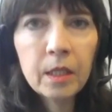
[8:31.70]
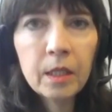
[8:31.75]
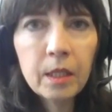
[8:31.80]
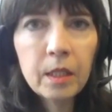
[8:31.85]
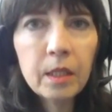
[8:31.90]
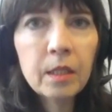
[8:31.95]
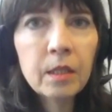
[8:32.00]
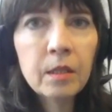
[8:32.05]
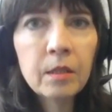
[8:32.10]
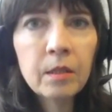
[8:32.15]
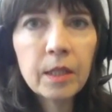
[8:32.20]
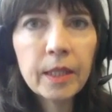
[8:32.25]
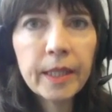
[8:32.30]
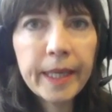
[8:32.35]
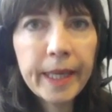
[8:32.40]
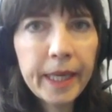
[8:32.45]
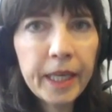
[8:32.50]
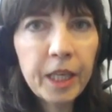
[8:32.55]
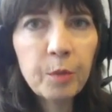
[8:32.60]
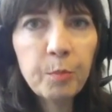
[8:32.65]
in the
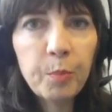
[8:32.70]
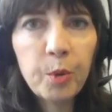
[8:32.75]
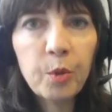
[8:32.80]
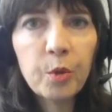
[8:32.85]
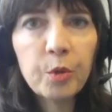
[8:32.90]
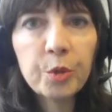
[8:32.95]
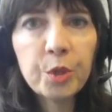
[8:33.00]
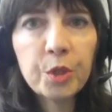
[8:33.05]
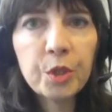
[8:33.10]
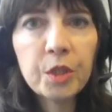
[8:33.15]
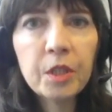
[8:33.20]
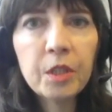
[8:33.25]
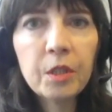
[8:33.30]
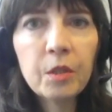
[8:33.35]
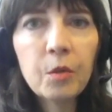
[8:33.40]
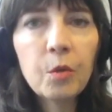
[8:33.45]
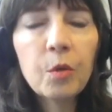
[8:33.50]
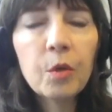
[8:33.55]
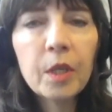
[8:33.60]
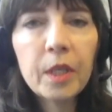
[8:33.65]
cake portion,
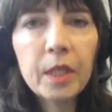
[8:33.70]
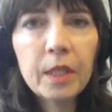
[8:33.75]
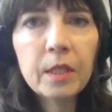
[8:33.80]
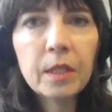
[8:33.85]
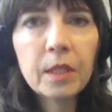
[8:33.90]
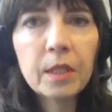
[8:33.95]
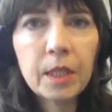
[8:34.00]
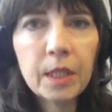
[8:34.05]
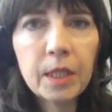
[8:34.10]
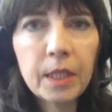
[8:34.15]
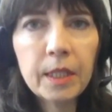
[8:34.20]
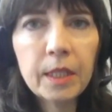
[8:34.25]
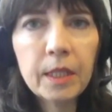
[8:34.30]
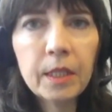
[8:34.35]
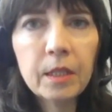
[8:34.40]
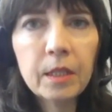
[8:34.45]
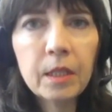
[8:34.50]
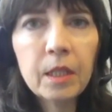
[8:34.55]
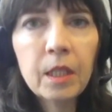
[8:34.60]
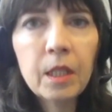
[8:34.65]
or is
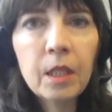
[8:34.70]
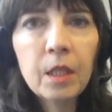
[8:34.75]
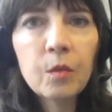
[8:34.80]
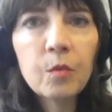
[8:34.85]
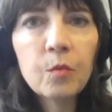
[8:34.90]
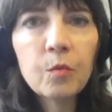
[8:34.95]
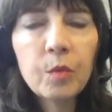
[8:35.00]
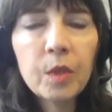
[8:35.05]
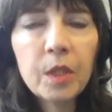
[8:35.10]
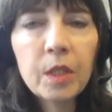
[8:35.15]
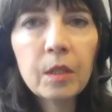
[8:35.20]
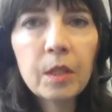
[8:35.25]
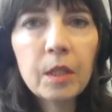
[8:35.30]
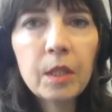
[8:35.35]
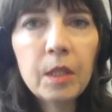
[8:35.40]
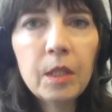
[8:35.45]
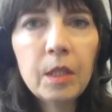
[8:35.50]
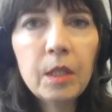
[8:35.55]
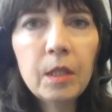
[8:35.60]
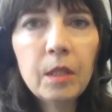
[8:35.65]
it
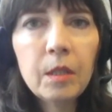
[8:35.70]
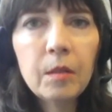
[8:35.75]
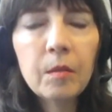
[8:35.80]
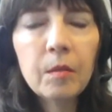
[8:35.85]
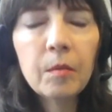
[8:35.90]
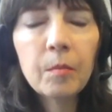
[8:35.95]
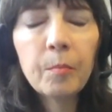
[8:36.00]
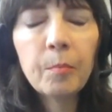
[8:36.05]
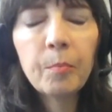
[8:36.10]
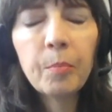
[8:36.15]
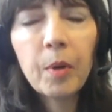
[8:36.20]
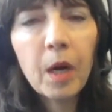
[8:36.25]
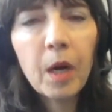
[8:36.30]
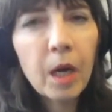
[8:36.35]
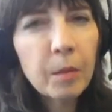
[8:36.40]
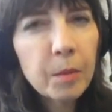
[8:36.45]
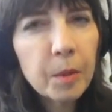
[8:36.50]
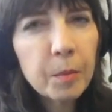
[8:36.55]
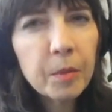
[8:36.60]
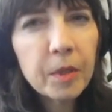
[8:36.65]
really
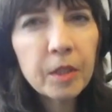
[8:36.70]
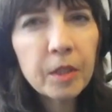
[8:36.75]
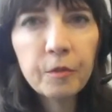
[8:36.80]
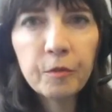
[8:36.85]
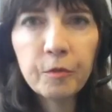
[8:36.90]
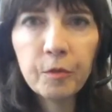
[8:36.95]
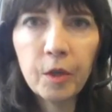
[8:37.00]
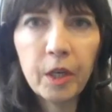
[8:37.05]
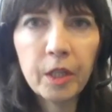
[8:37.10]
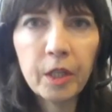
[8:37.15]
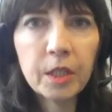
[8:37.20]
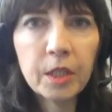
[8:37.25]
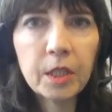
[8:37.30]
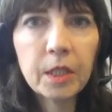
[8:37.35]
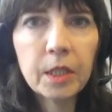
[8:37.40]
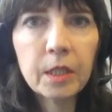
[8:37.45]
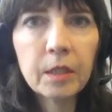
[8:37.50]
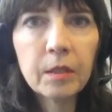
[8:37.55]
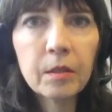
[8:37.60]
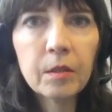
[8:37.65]
probably the
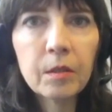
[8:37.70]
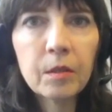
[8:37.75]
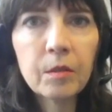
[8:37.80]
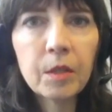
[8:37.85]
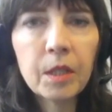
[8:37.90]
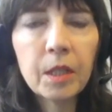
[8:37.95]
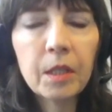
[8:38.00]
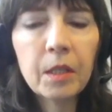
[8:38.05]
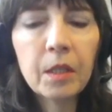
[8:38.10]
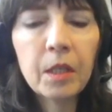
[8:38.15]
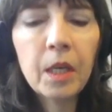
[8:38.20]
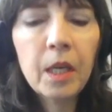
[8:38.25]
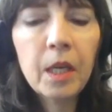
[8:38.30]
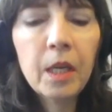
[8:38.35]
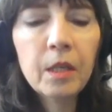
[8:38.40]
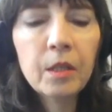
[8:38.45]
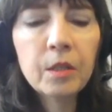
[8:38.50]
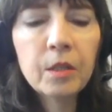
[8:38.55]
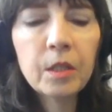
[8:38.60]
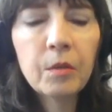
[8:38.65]
frosting? Okay.
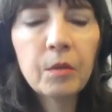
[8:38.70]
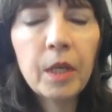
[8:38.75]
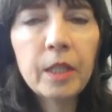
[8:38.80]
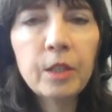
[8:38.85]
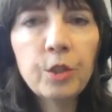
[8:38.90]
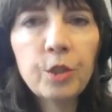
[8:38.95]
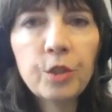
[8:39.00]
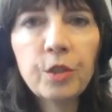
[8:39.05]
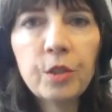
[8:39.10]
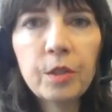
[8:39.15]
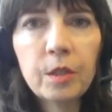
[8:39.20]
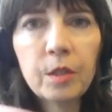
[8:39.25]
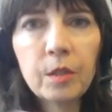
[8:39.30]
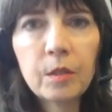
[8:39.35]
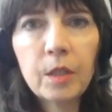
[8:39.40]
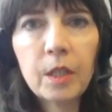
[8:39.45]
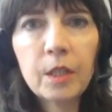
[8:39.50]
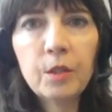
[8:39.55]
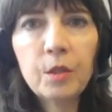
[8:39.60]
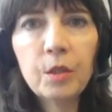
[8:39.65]
So I
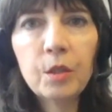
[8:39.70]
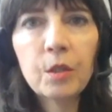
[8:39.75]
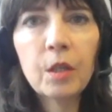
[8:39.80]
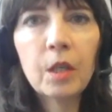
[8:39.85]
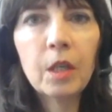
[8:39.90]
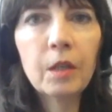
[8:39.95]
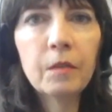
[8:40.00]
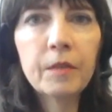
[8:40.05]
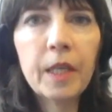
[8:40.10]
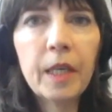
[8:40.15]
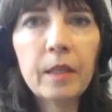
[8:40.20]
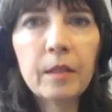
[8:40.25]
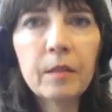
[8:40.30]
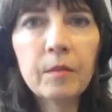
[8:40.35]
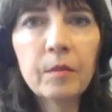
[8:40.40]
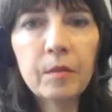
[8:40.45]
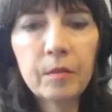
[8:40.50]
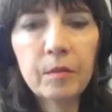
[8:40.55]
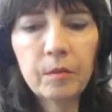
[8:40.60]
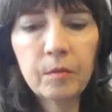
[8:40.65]
took off that
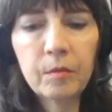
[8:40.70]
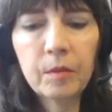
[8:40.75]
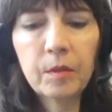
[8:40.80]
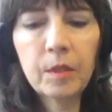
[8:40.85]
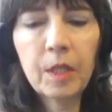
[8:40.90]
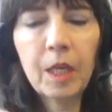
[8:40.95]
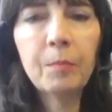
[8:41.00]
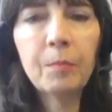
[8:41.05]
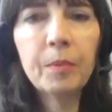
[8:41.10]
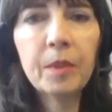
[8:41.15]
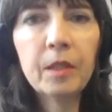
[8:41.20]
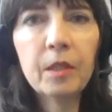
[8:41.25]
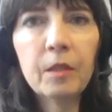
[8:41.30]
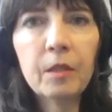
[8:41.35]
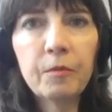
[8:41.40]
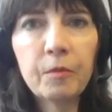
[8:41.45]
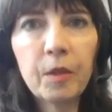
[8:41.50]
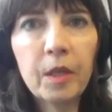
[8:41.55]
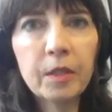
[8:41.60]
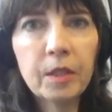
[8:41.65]
top layer of
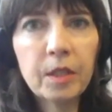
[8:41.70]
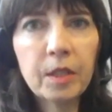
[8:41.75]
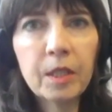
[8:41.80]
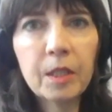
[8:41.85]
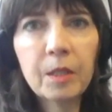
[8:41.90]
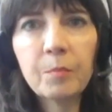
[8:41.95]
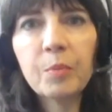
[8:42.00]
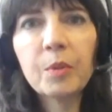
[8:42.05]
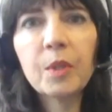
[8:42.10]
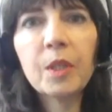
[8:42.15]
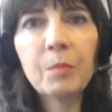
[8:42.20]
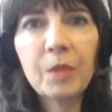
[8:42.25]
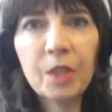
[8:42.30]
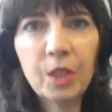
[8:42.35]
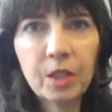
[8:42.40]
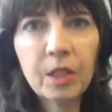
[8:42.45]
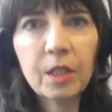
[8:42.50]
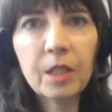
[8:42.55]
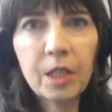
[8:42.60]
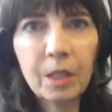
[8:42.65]
frosting. It pretty
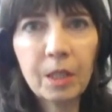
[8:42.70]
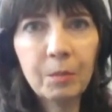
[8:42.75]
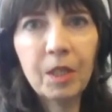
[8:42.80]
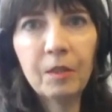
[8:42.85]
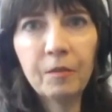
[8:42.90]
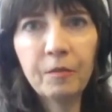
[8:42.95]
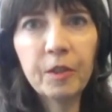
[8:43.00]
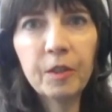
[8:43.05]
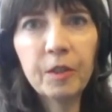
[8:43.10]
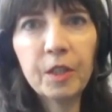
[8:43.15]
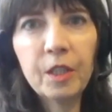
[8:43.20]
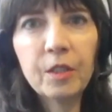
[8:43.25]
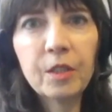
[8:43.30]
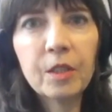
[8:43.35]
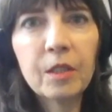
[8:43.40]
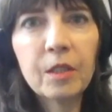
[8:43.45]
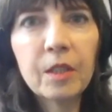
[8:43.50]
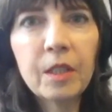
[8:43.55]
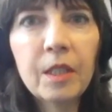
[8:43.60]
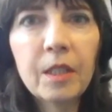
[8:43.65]
much can come off very
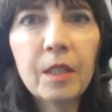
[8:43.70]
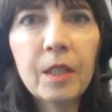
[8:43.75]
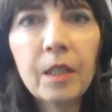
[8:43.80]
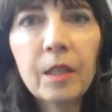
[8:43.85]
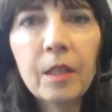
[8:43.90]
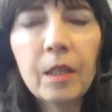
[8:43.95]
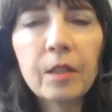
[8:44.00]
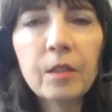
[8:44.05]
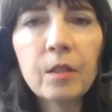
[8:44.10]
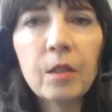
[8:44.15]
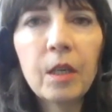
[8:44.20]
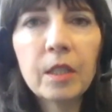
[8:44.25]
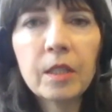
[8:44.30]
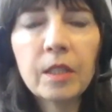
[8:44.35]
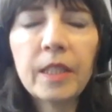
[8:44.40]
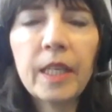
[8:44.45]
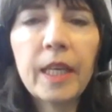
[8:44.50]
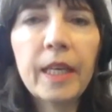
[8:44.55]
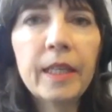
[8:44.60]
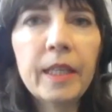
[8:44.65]
easily. And I
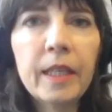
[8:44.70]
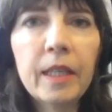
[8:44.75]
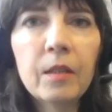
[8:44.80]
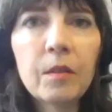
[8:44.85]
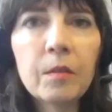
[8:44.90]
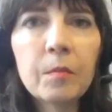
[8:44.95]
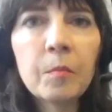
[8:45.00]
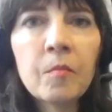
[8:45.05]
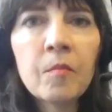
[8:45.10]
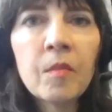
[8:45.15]
tossed that out